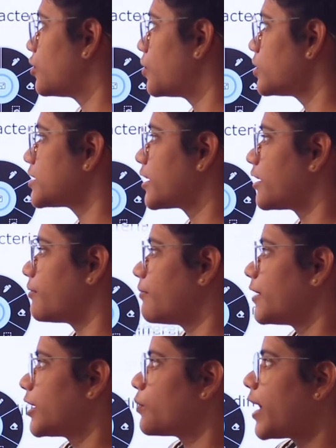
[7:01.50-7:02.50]
growth
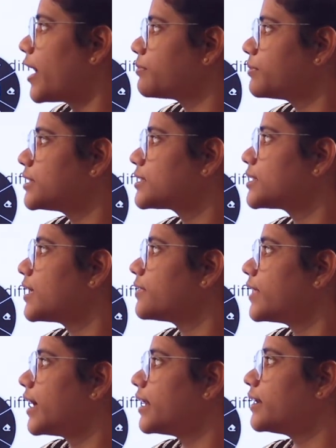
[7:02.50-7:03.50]
requirements,
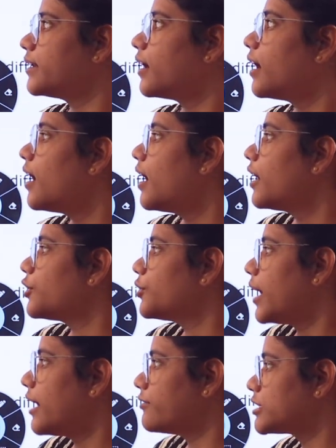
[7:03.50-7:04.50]
then
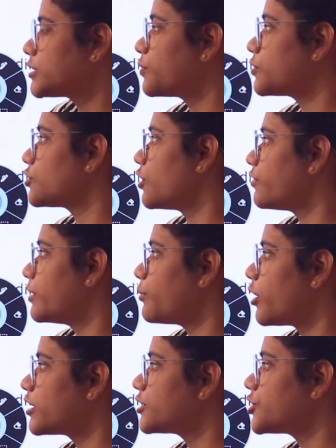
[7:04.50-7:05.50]
you have disposal of
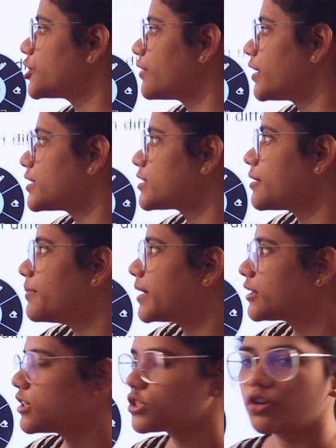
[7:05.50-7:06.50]
laboratory waste,
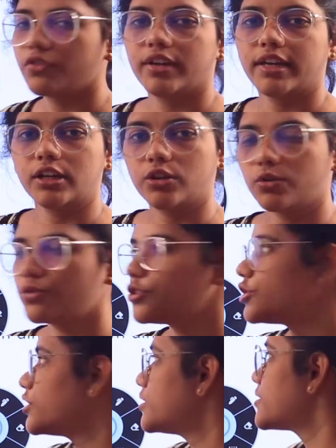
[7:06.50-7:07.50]
methods of
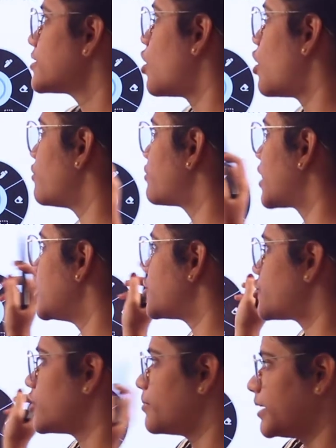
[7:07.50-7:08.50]
inclusions of
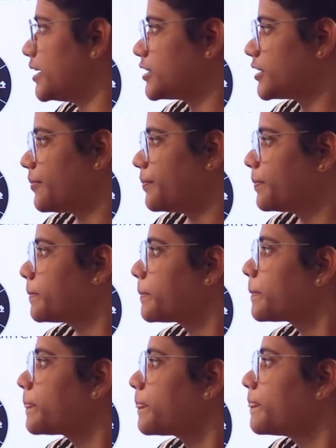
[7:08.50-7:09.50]
cultural media.
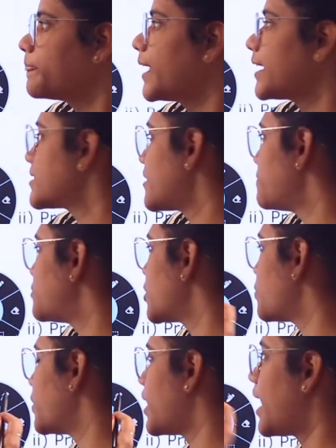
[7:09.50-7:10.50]
Next
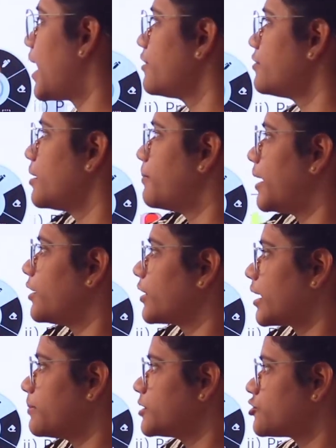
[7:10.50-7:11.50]
subject we have
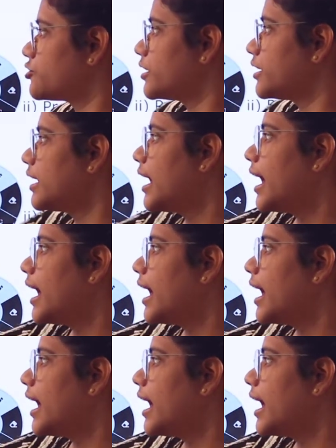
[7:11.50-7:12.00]
biochemistry.